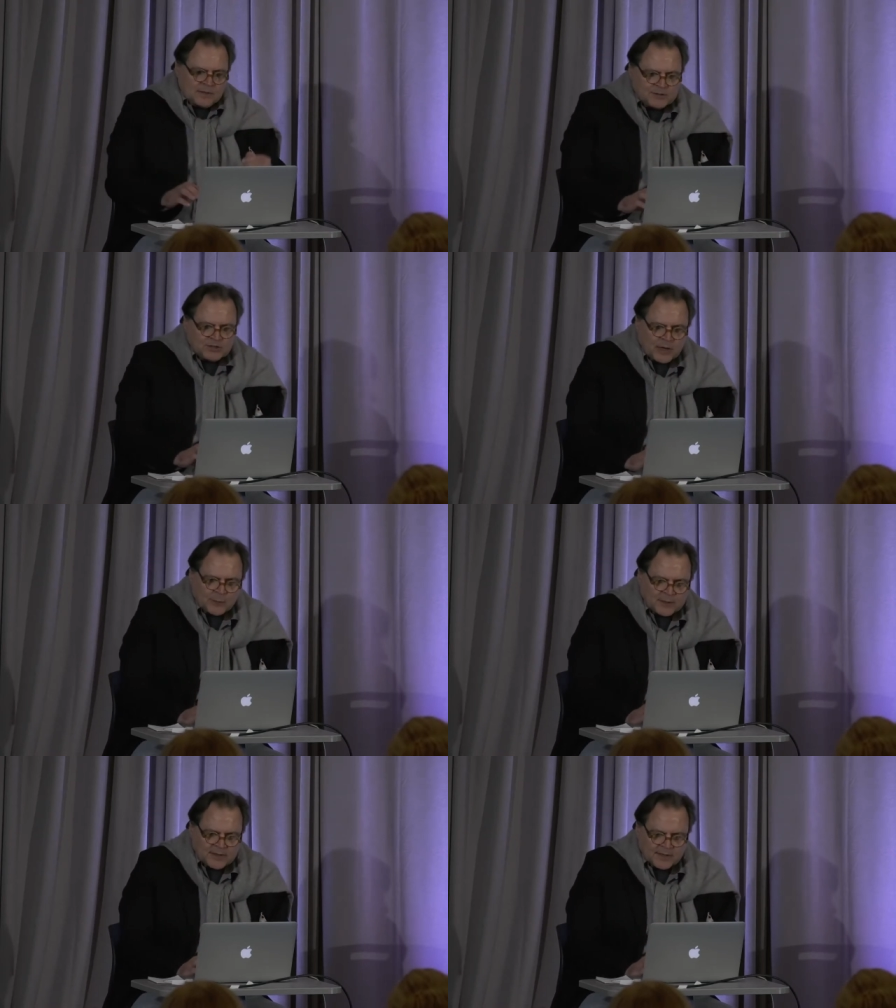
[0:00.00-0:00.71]
me show you
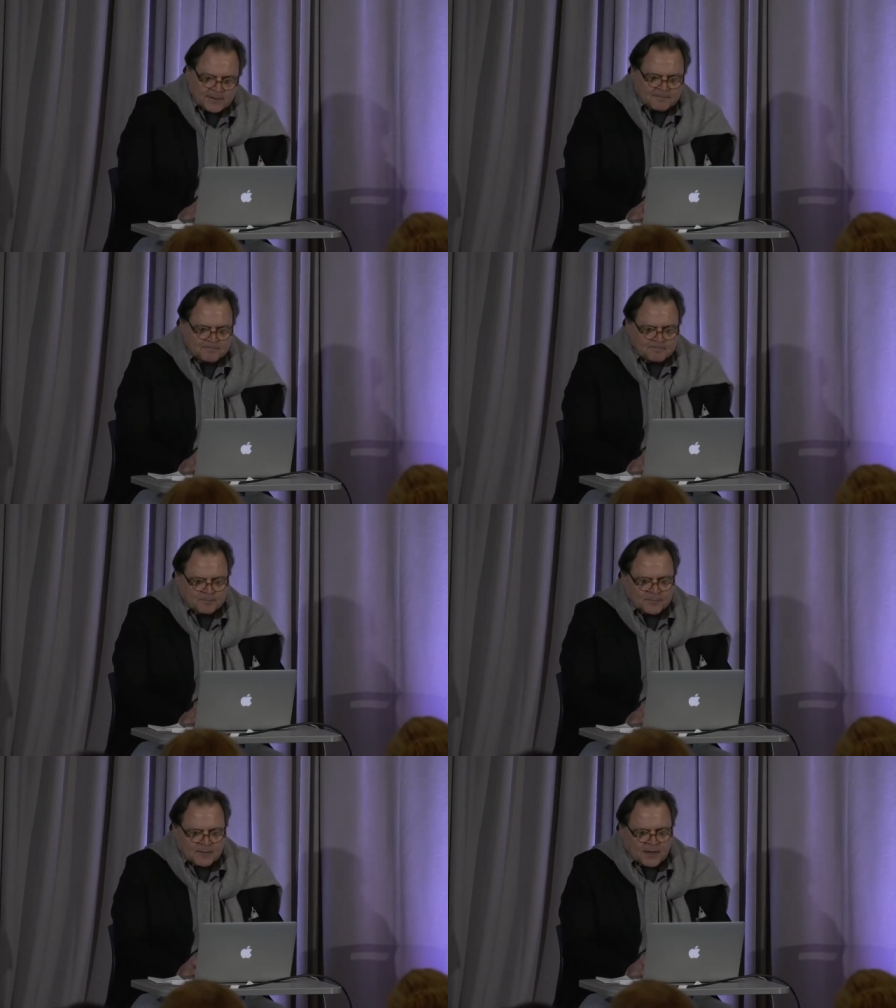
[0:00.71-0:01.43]
how we did
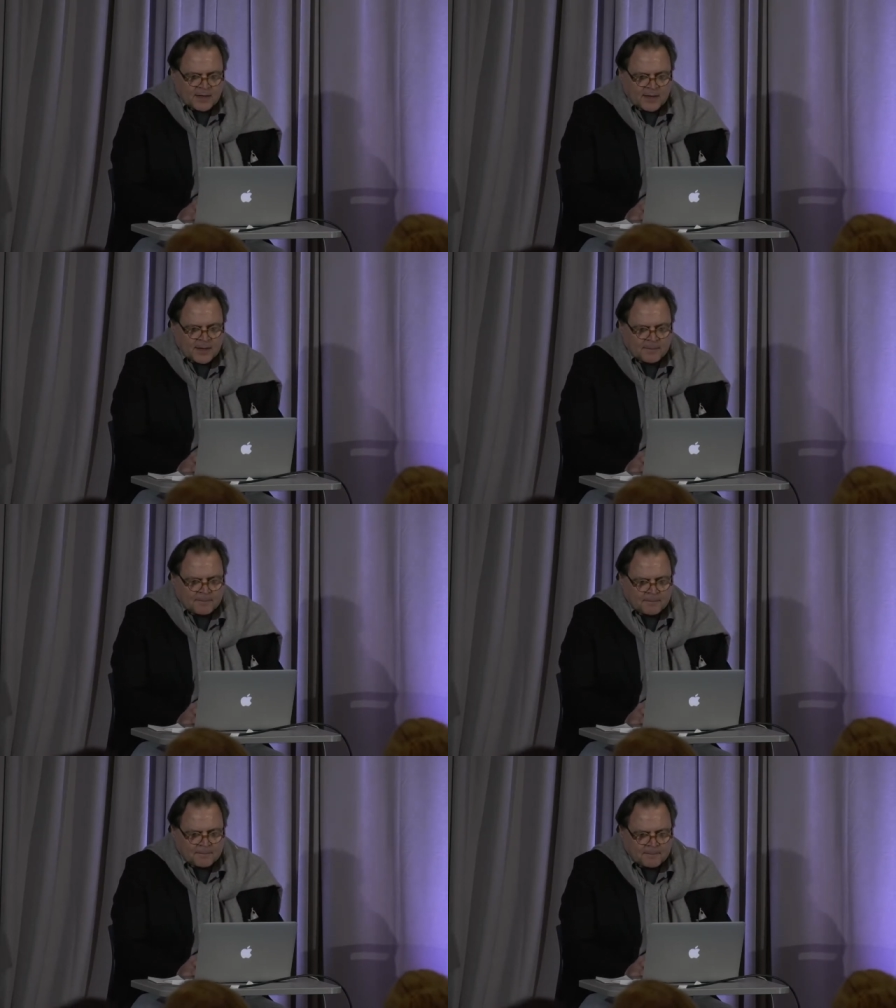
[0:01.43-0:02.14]
it.
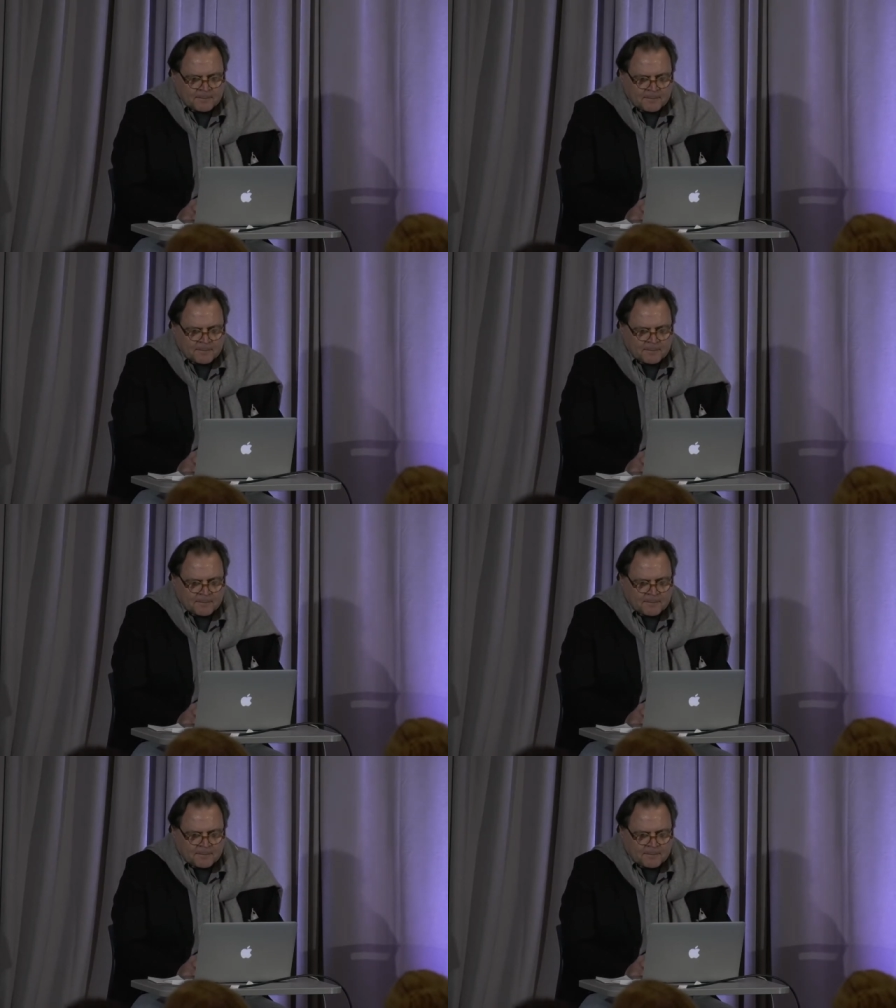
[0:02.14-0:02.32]
Um,